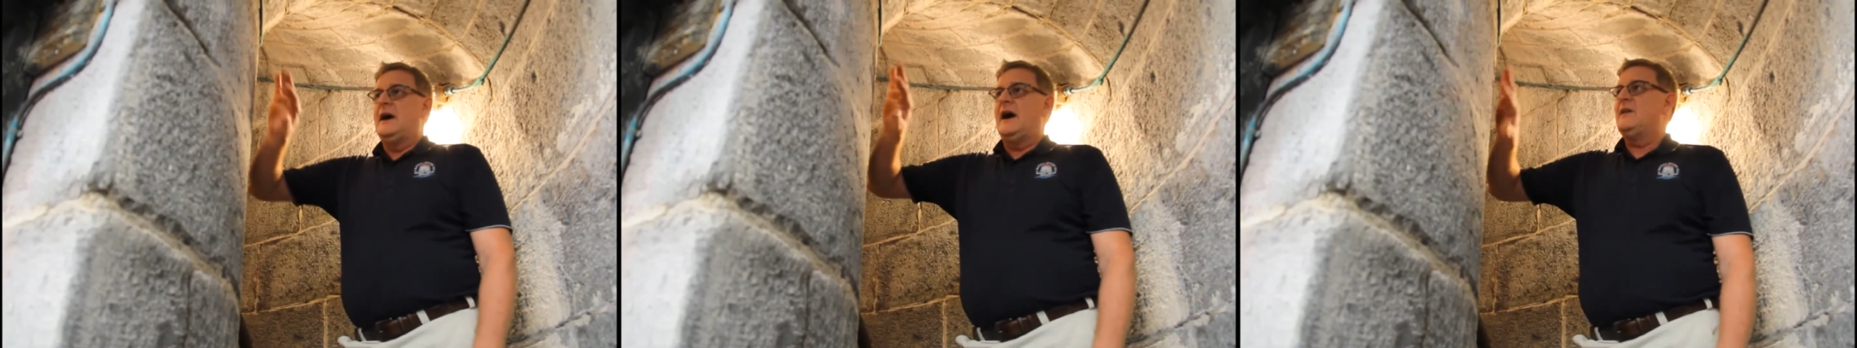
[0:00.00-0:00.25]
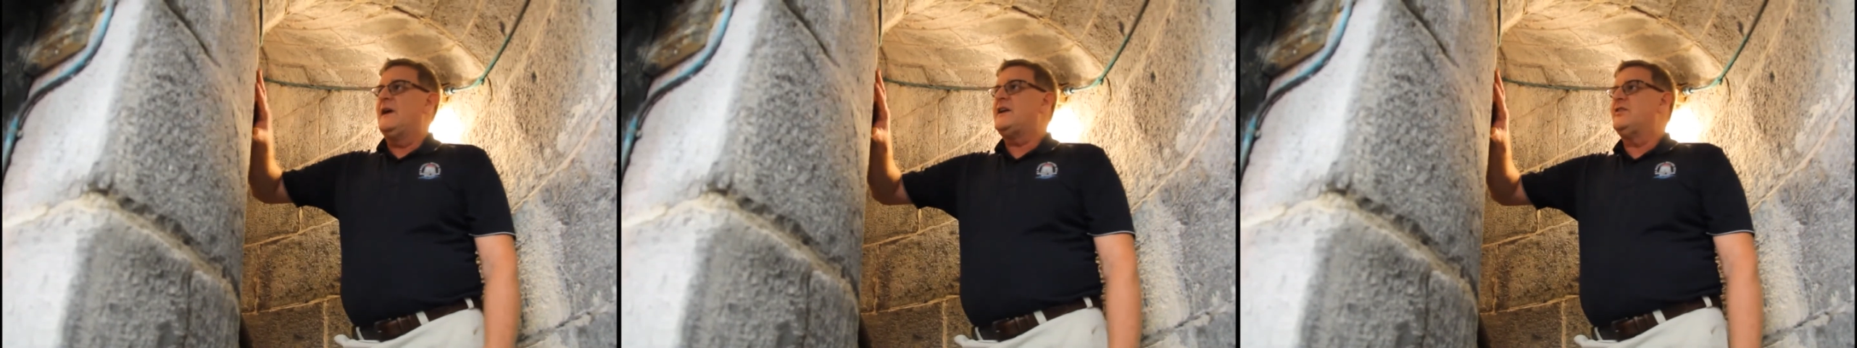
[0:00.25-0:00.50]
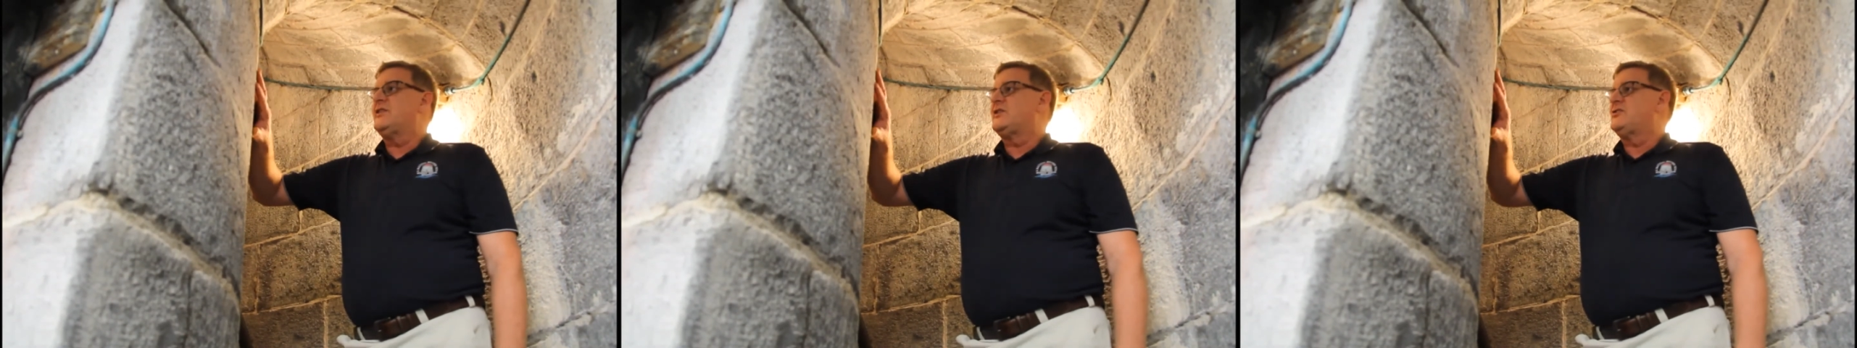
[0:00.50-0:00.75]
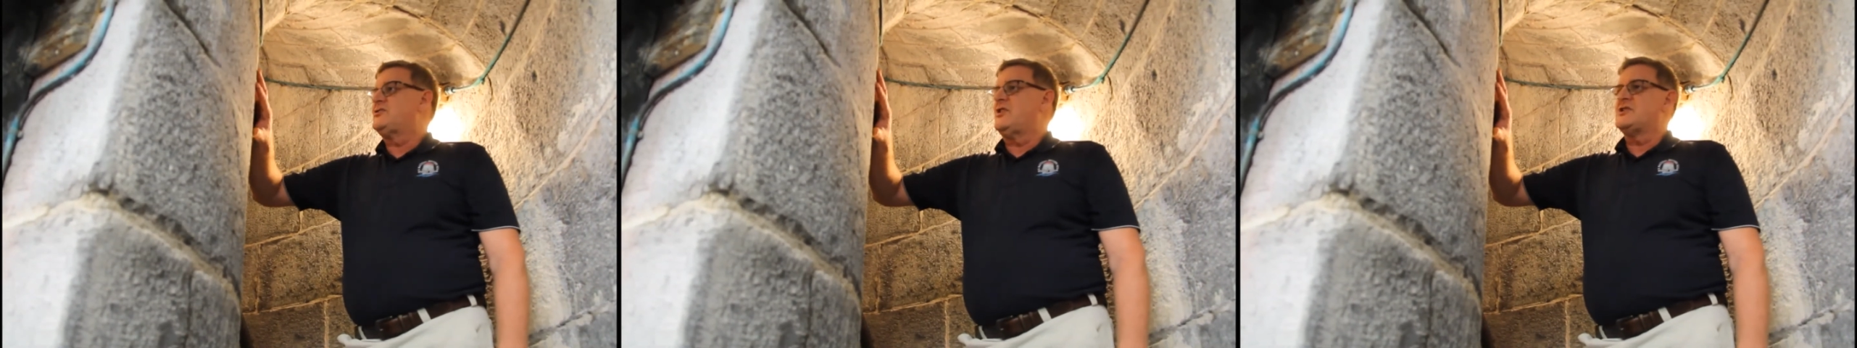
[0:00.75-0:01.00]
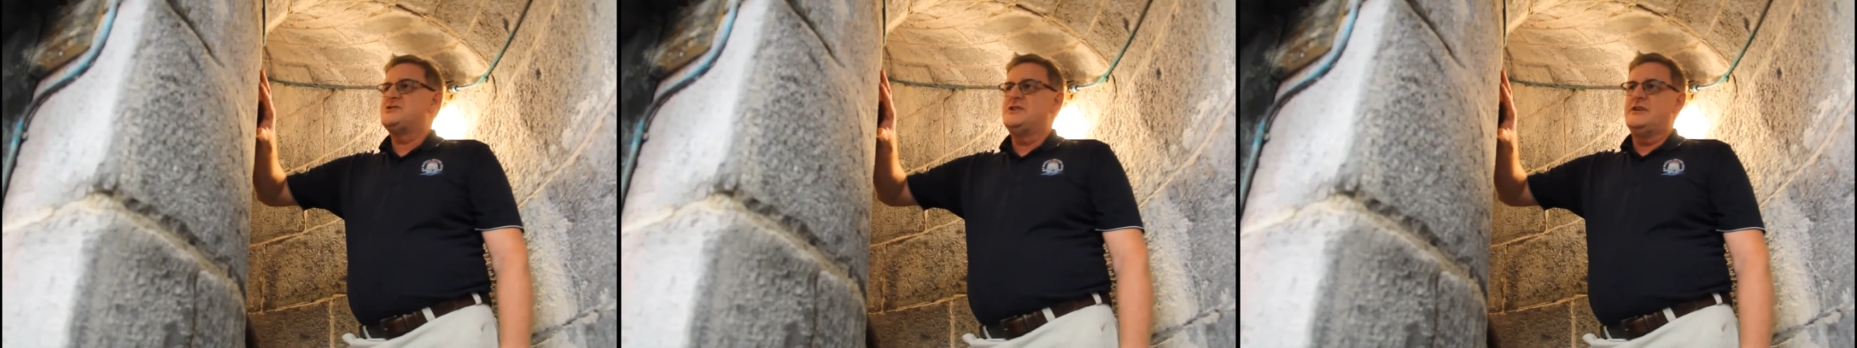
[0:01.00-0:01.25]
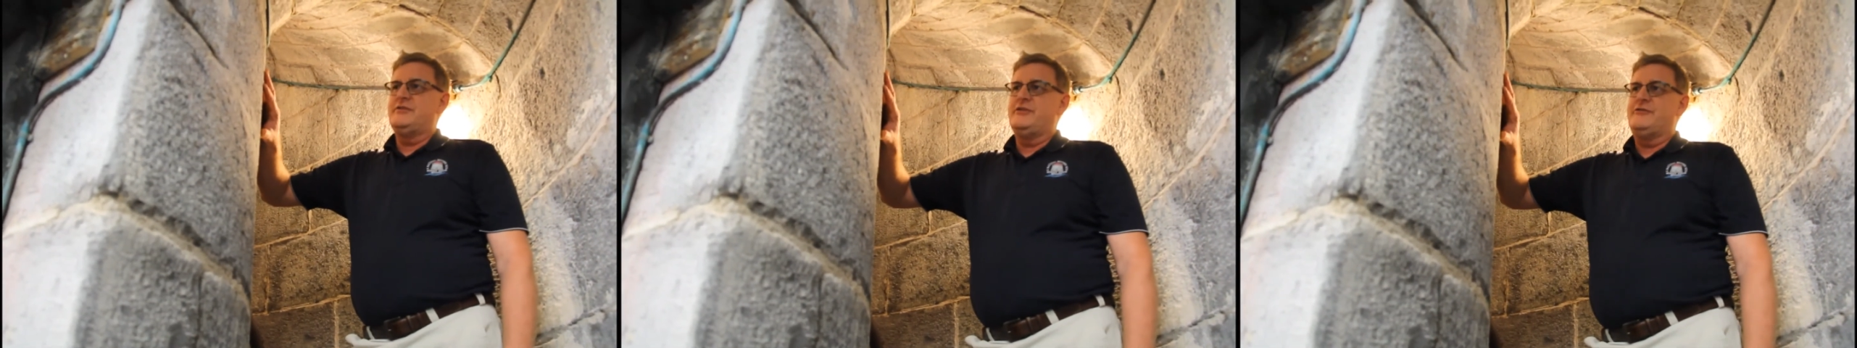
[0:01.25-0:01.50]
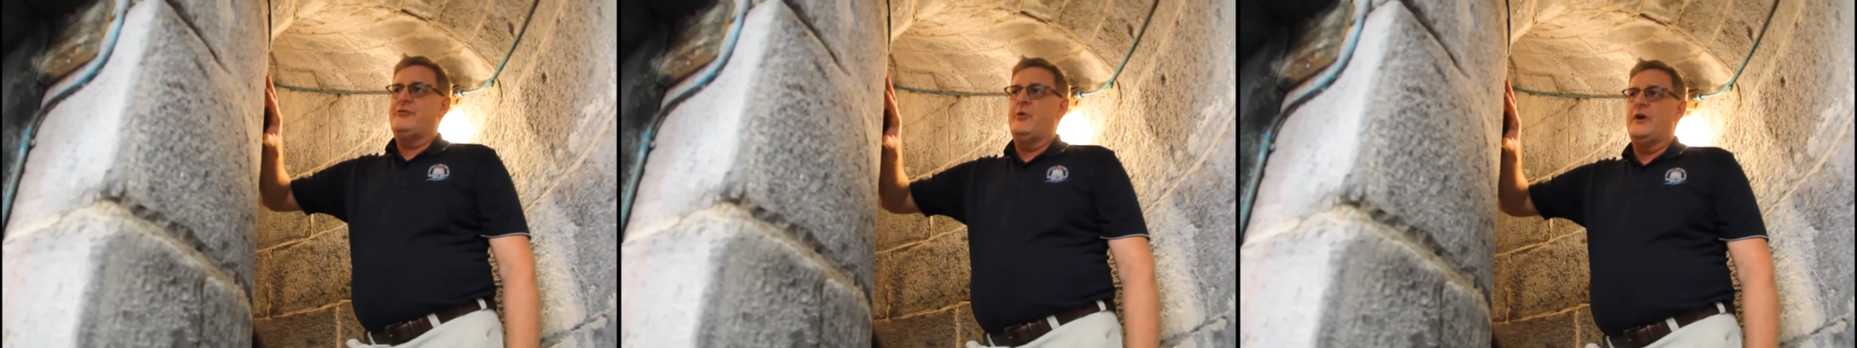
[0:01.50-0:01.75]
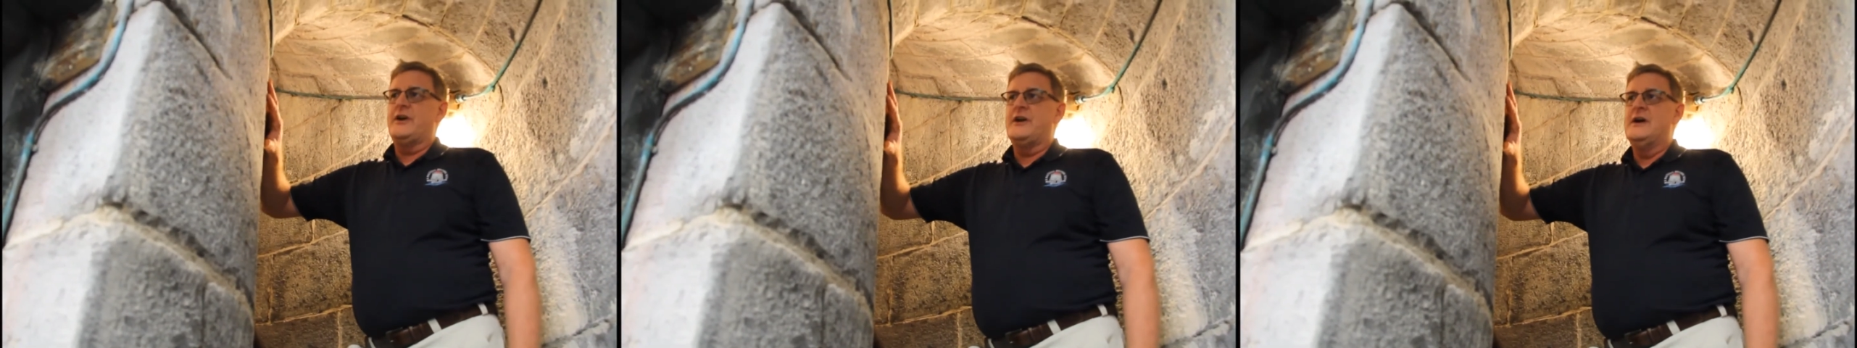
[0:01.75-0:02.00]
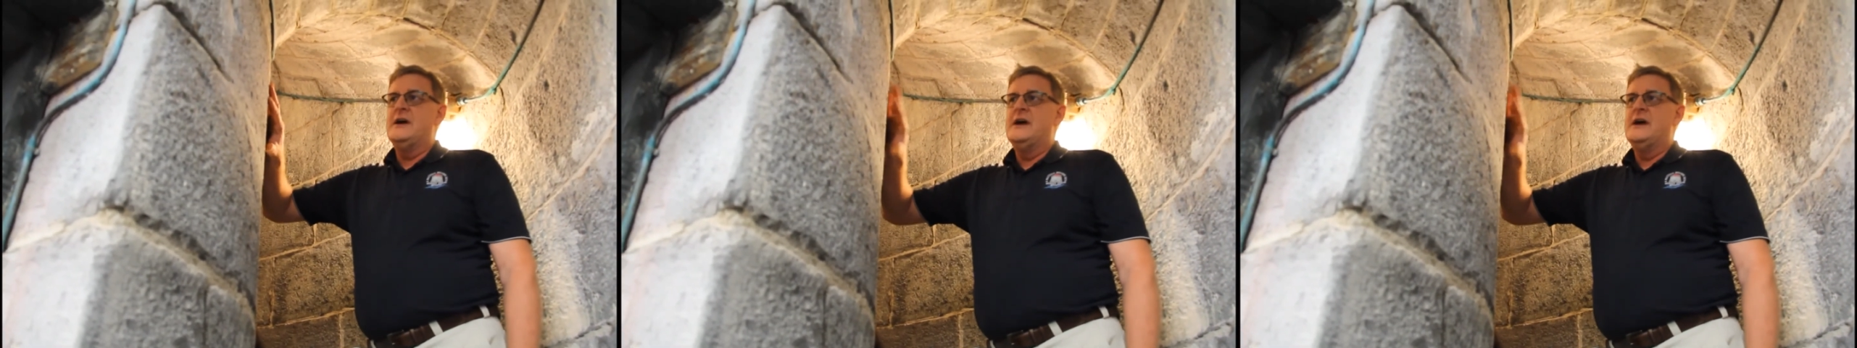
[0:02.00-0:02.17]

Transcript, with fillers: I liken the construction of the fort